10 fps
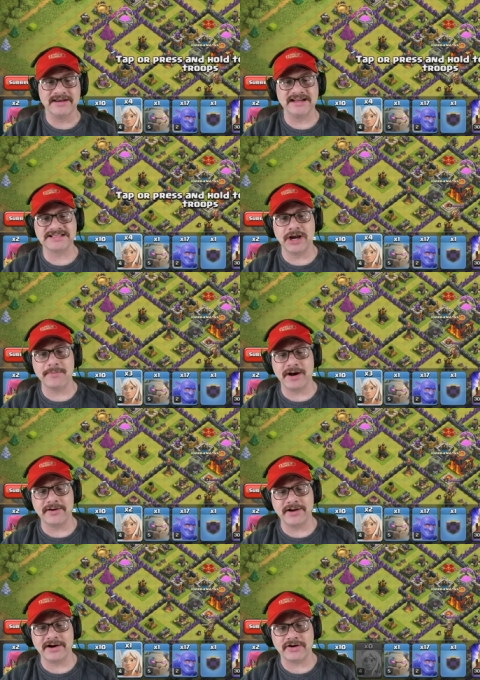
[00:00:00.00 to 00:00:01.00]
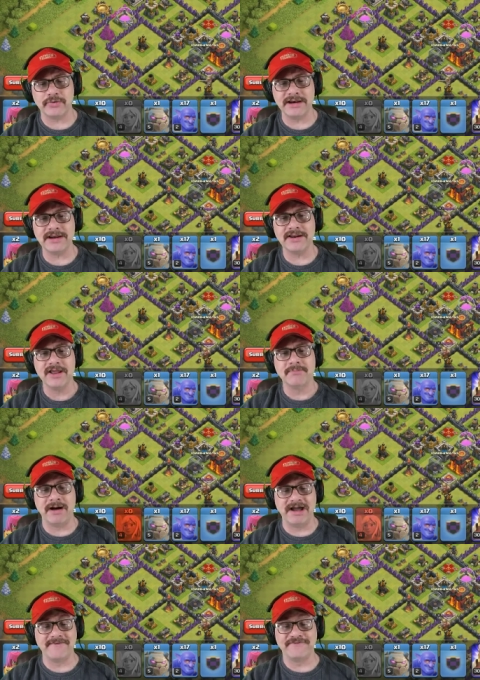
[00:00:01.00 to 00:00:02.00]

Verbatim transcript: And let's help out our queen by